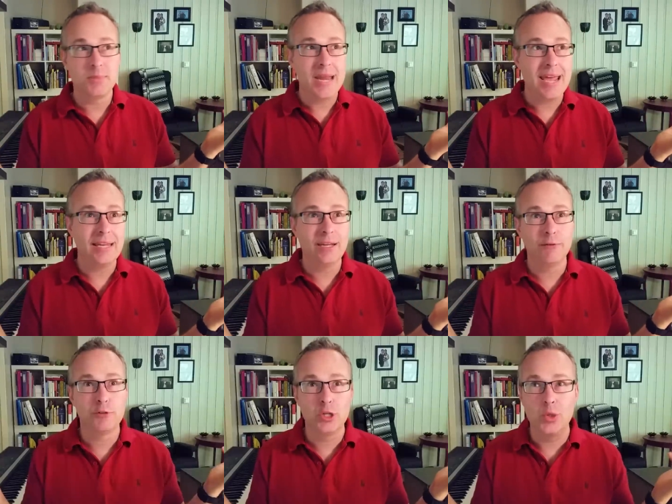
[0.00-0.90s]

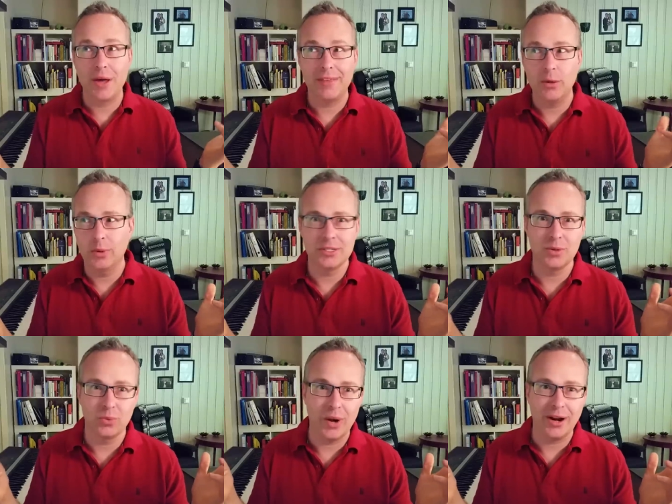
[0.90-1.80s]
-2, I think, was
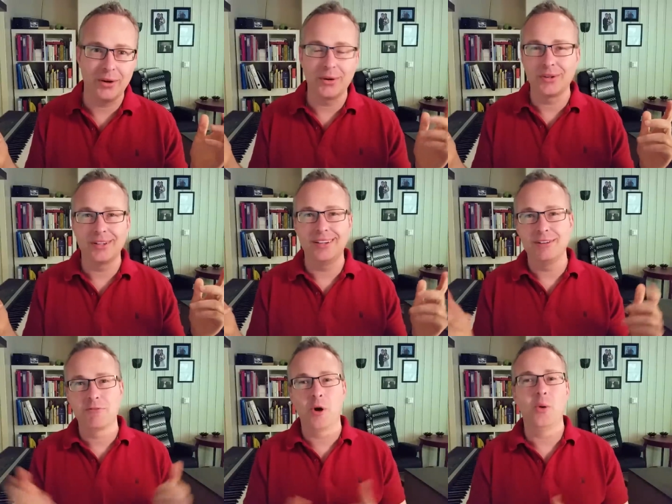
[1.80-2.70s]
the record
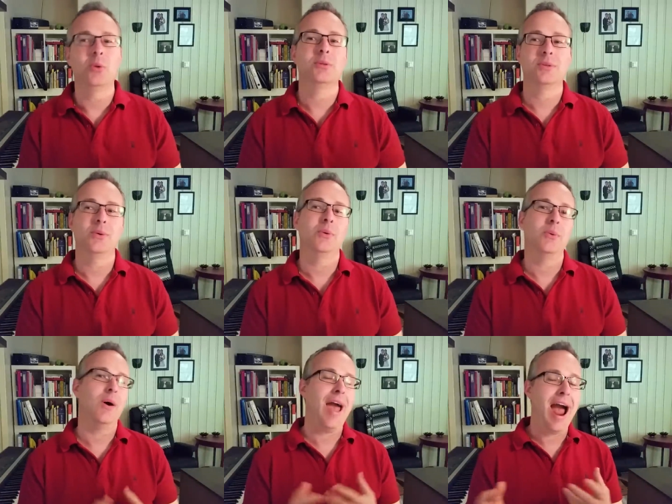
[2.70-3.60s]
of cold.
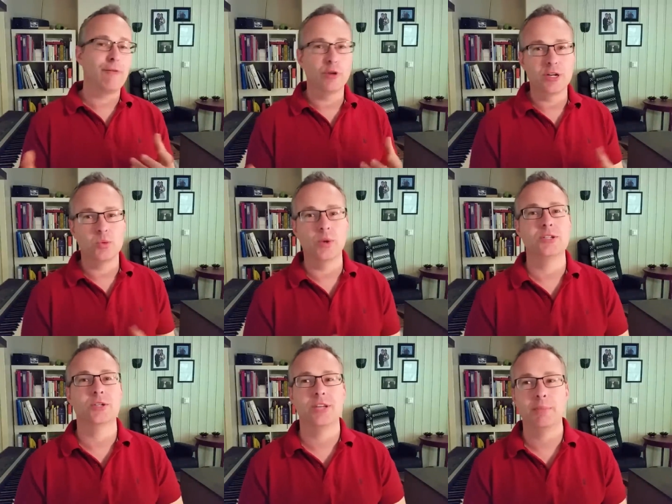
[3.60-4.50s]
So average
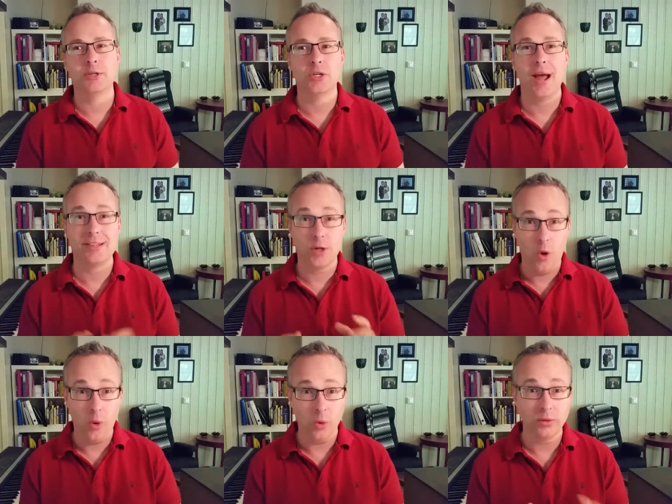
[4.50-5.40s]
winter temperature as
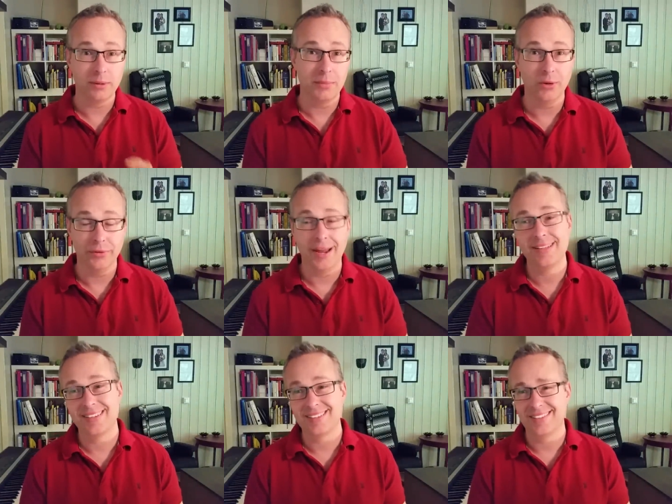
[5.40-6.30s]
cold in the middle of the
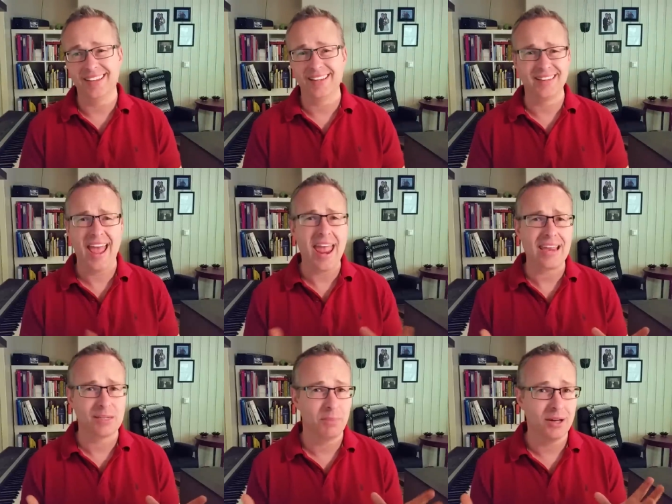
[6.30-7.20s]
night is like
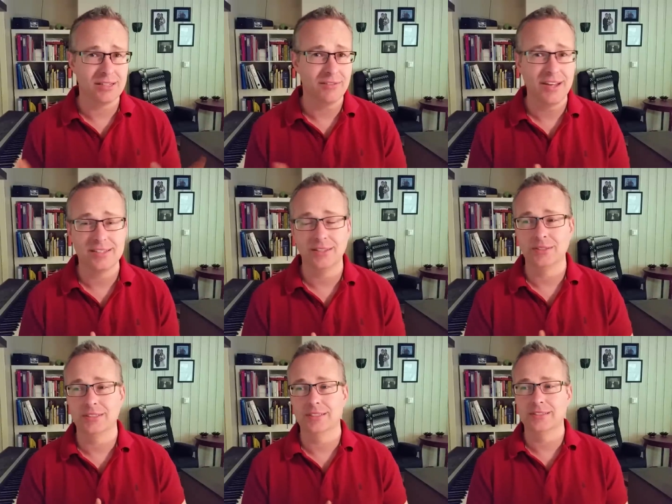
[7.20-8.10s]
8, positive 8
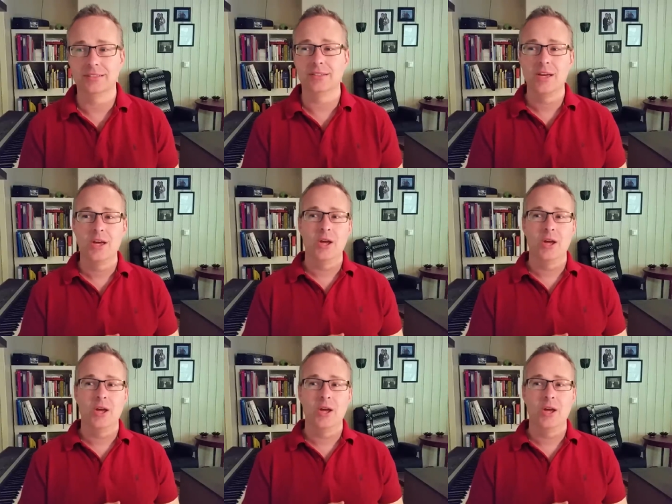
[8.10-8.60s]
Celsius. And